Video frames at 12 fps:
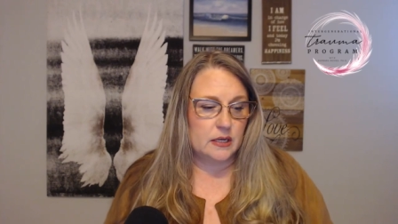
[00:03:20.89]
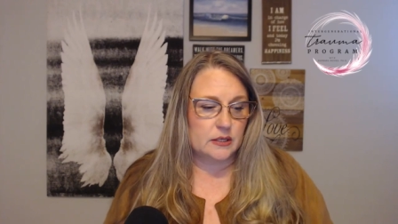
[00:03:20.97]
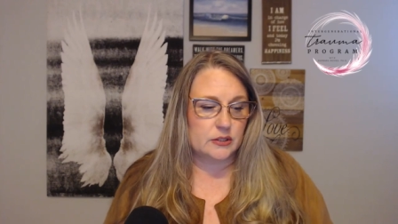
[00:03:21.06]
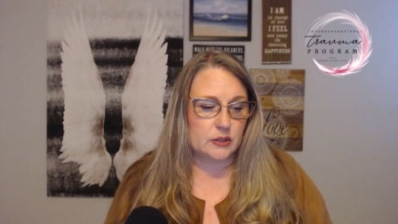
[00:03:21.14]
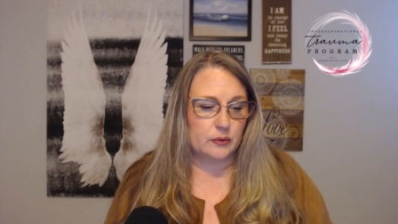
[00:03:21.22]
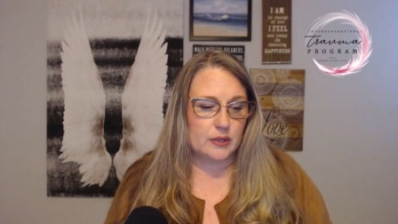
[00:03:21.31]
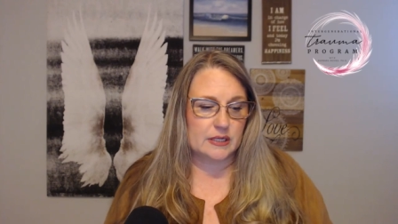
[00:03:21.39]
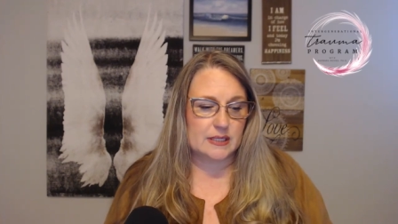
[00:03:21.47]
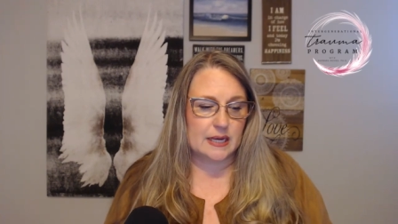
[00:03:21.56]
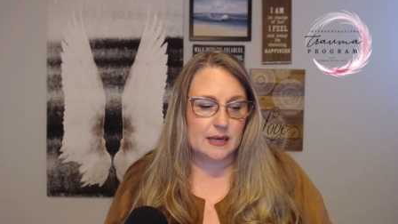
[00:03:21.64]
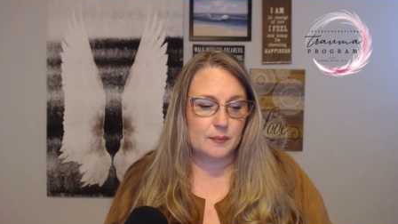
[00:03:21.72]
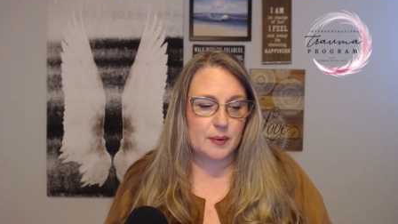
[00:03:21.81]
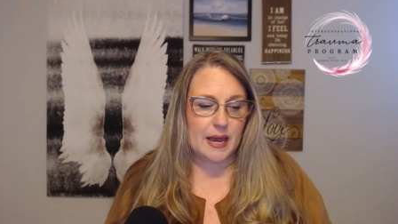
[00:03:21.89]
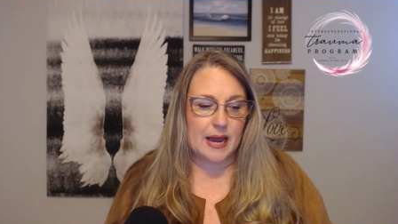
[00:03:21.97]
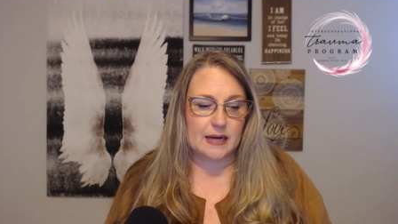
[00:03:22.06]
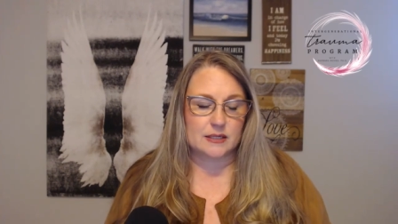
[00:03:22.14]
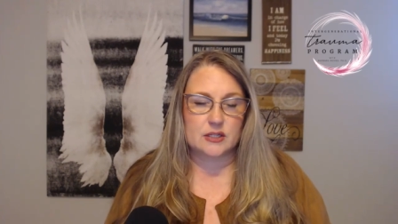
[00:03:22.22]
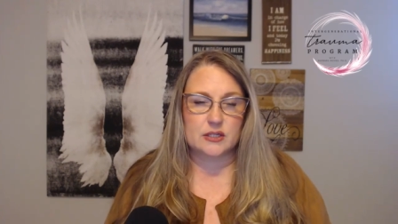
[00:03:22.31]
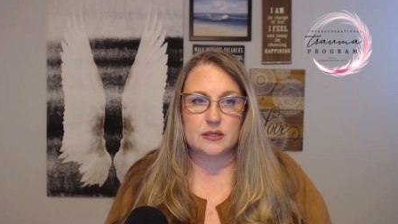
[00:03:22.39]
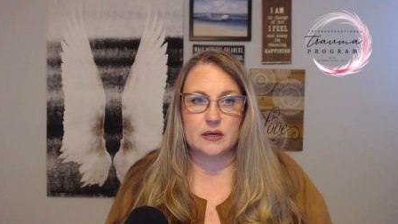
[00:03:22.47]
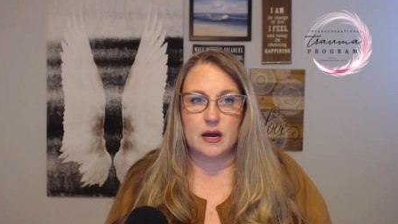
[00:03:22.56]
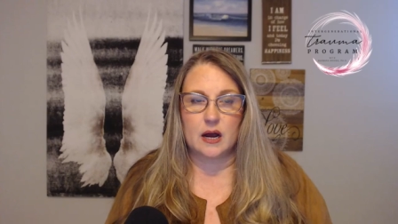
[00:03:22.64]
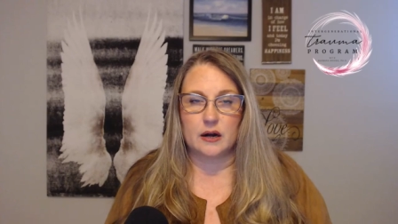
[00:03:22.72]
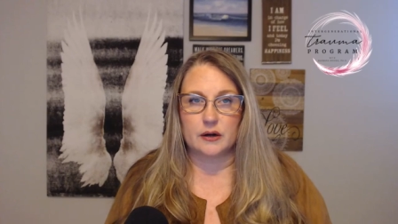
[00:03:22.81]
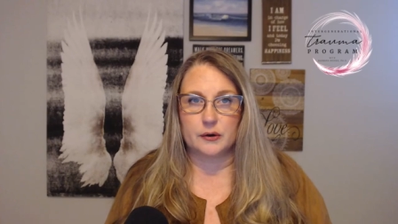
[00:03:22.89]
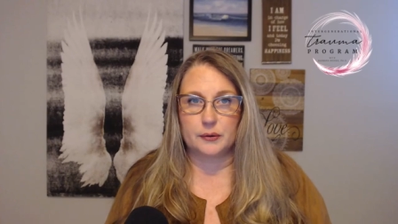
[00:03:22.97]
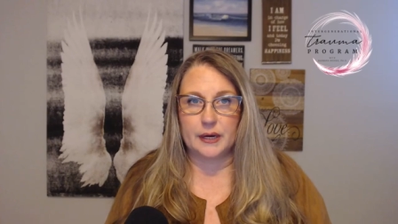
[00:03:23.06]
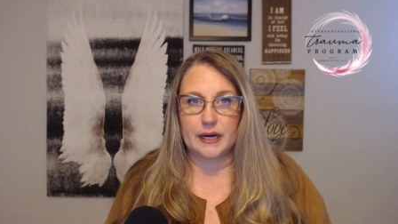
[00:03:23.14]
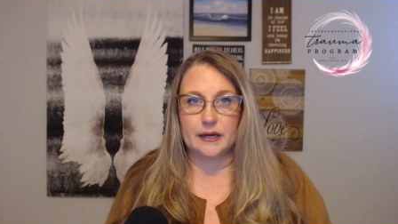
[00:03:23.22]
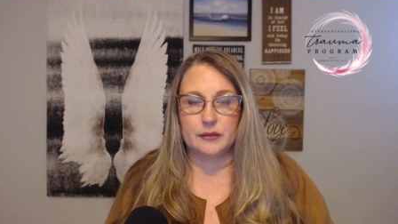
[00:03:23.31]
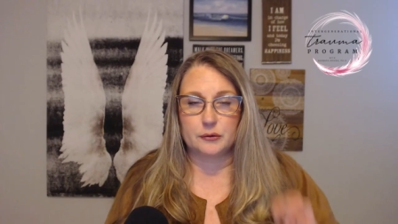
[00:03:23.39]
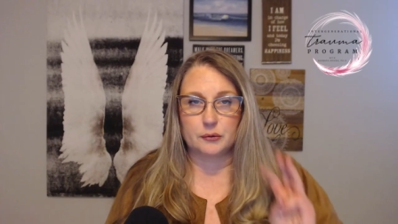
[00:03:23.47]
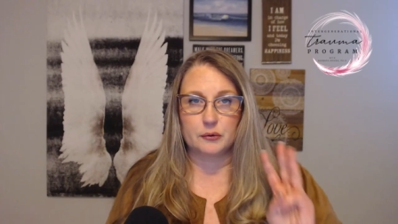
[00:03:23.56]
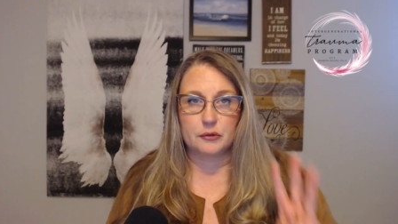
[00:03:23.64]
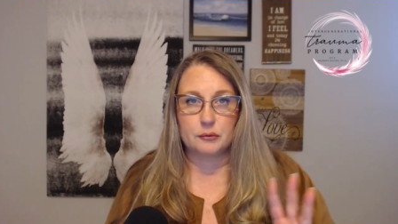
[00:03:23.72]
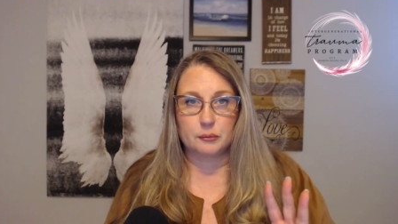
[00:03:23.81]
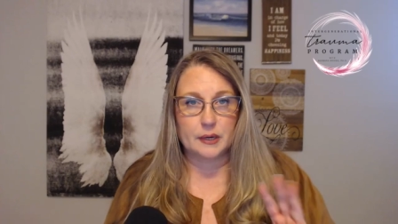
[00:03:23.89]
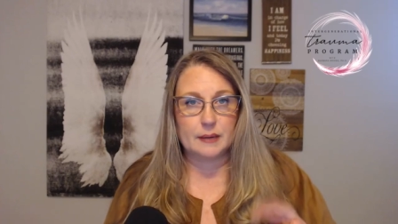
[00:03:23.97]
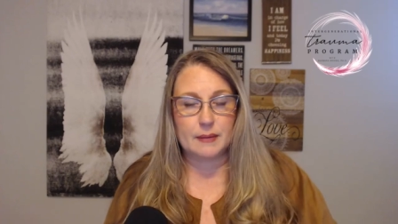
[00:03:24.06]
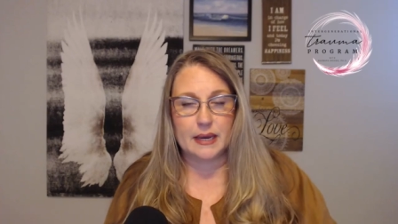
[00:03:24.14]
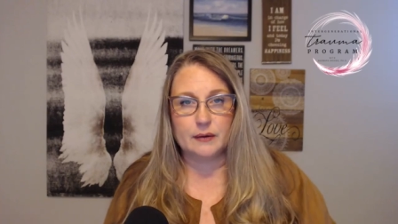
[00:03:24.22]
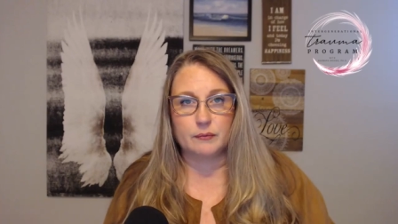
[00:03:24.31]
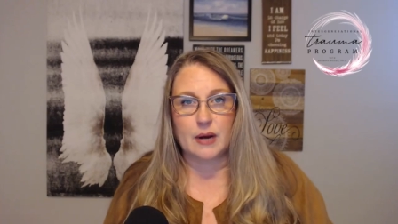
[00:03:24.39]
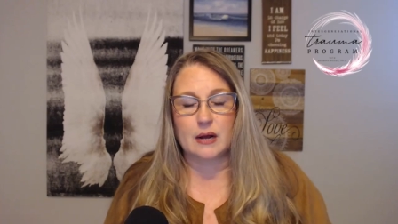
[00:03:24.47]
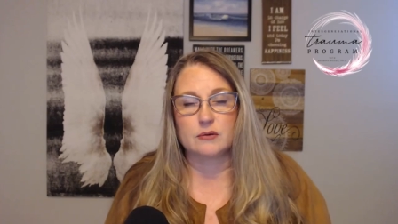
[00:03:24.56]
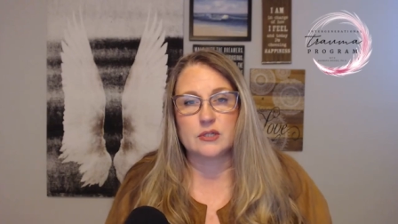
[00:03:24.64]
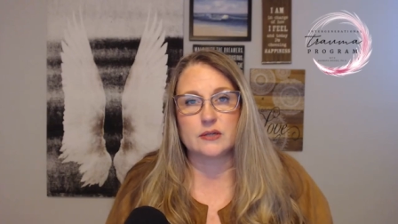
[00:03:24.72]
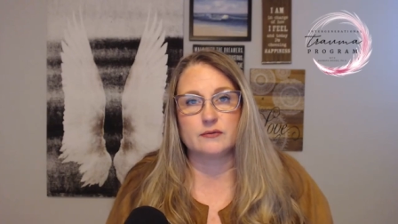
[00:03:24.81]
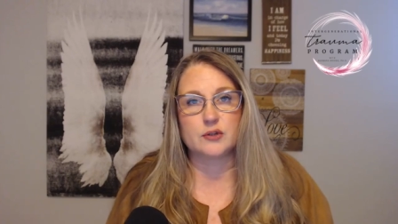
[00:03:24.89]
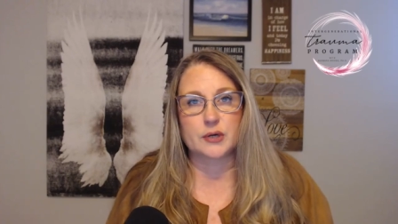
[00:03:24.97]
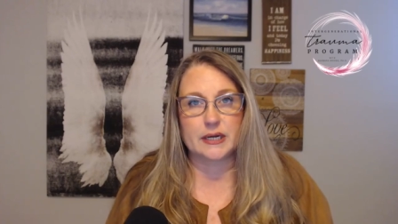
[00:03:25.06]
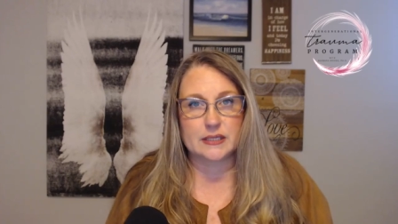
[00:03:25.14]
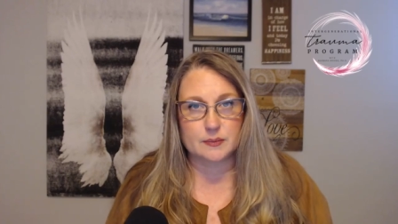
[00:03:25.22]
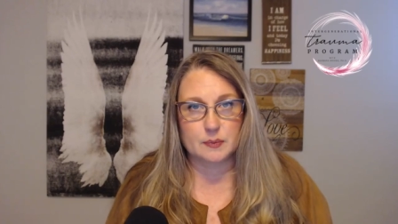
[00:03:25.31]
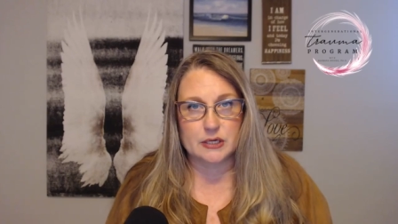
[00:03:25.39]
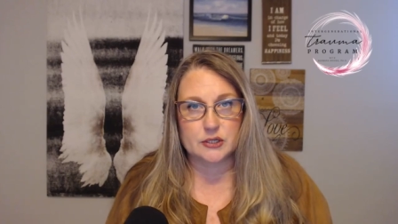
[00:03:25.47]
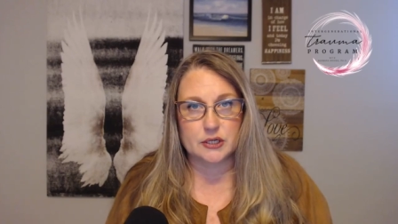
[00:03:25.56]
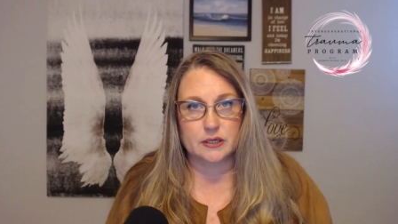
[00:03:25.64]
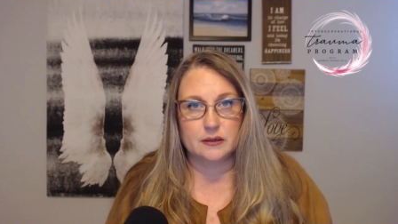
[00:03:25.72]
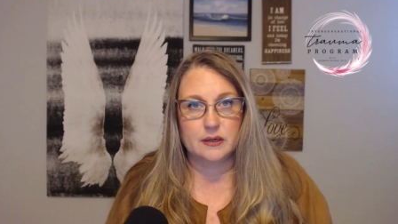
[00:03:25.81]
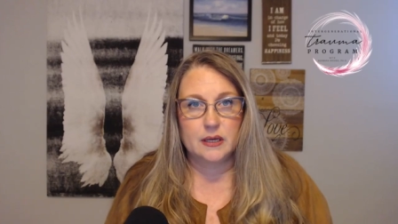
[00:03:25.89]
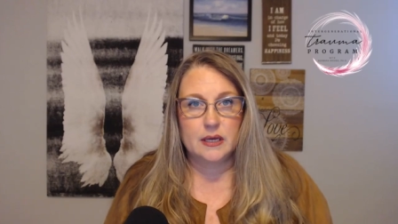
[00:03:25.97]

So these impacts are created through three main routes of transmission.